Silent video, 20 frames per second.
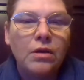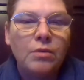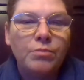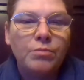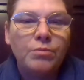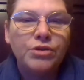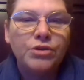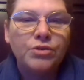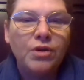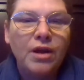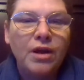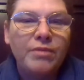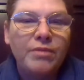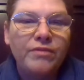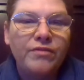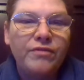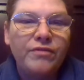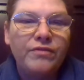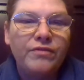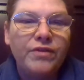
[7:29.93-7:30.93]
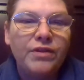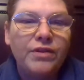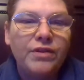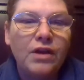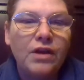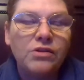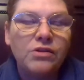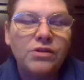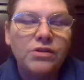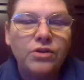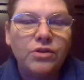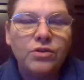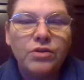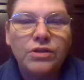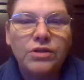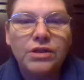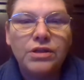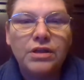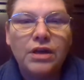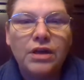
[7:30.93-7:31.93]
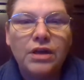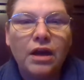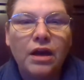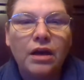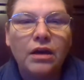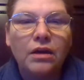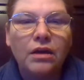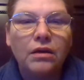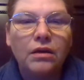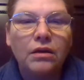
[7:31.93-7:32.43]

prescribe the 50,000 units a day.